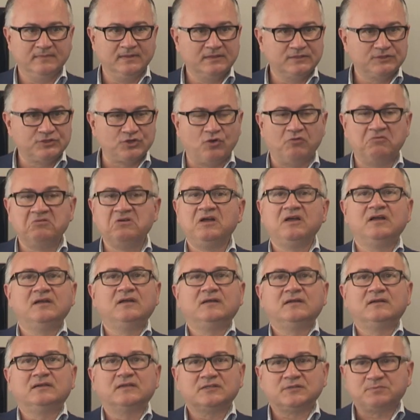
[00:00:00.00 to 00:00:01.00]
So
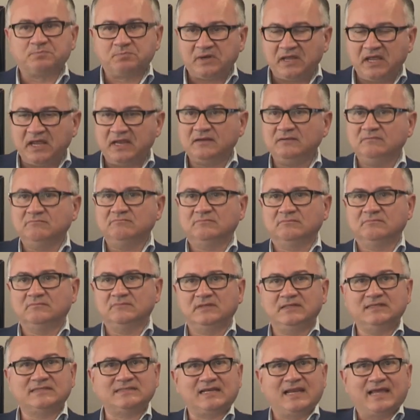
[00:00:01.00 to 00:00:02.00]
sprain
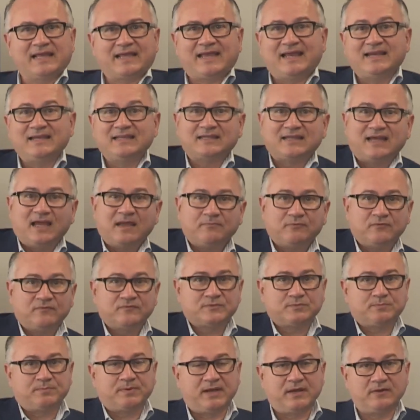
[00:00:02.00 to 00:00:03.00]
it's like any type of
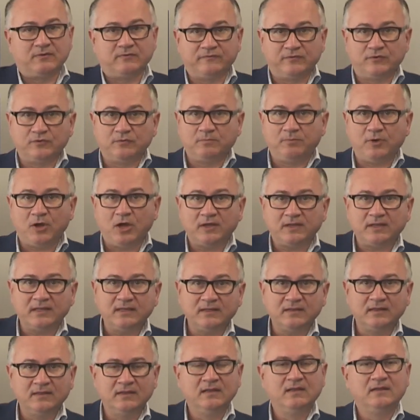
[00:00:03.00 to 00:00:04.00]
sprain of your
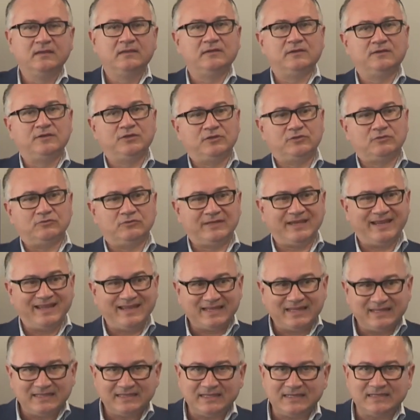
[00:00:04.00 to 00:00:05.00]
body. You need to
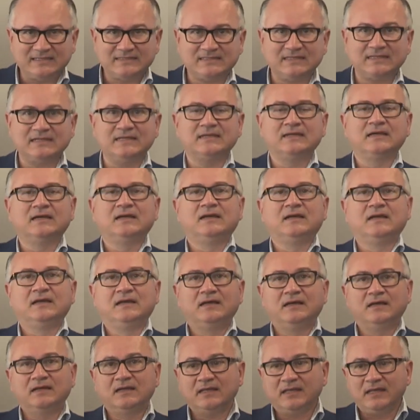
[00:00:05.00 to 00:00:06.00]
take it easy.
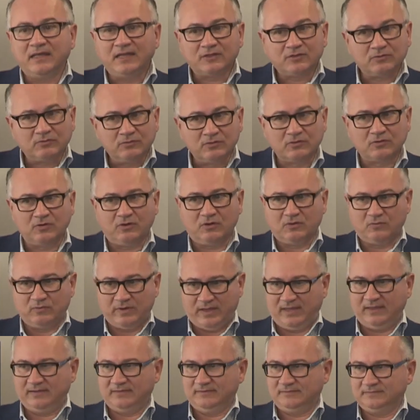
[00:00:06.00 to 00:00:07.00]
It will go
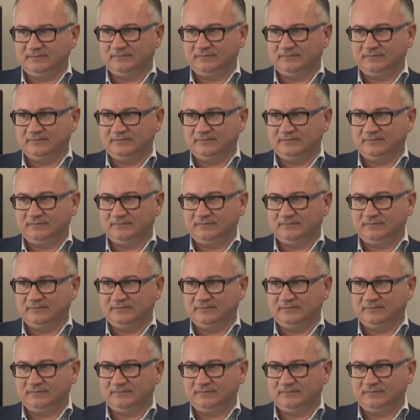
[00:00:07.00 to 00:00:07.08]
away.